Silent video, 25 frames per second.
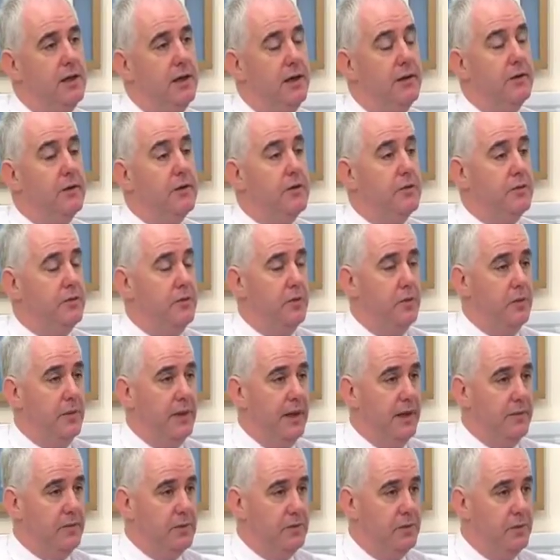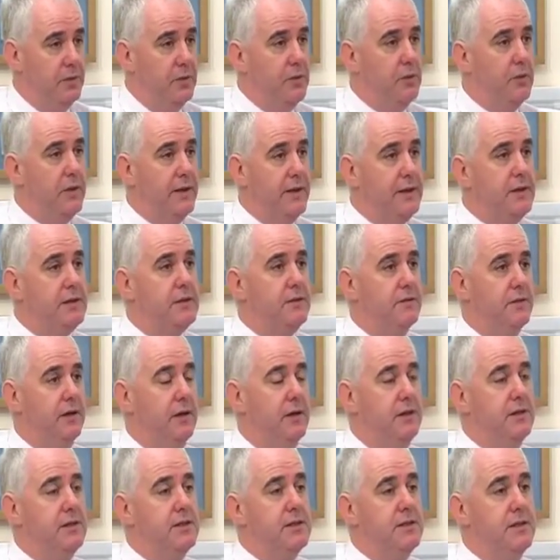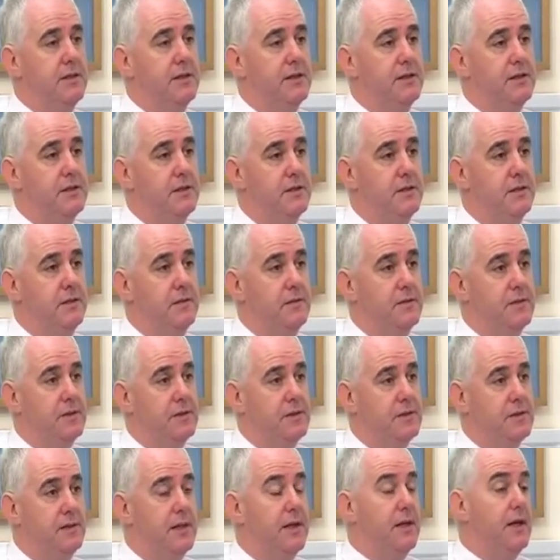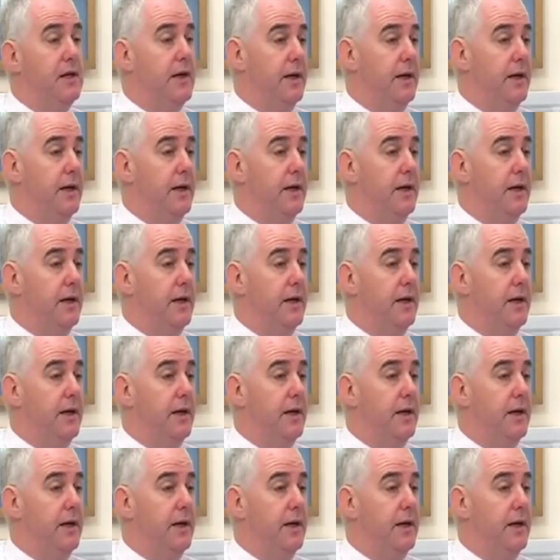And therefore we have a full range of counselling services